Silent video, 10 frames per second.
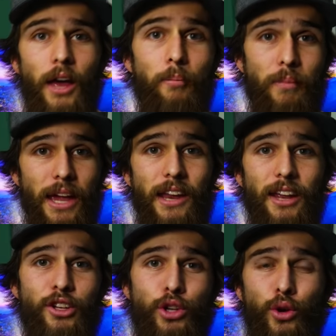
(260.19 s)

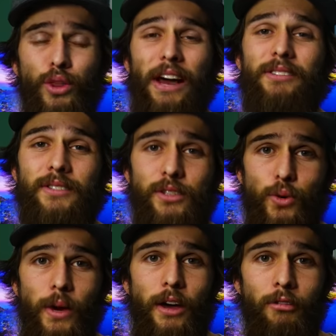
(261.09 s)
mid
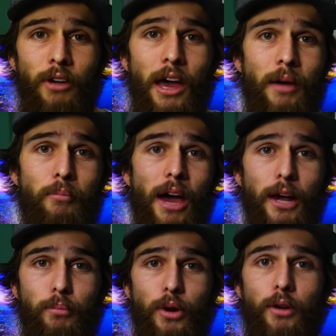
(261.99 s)
2012
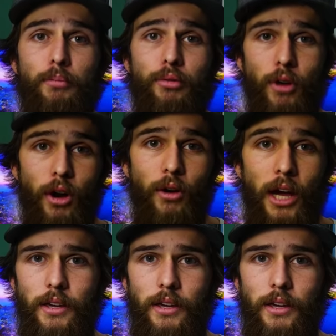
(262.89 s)
MacBook Pro.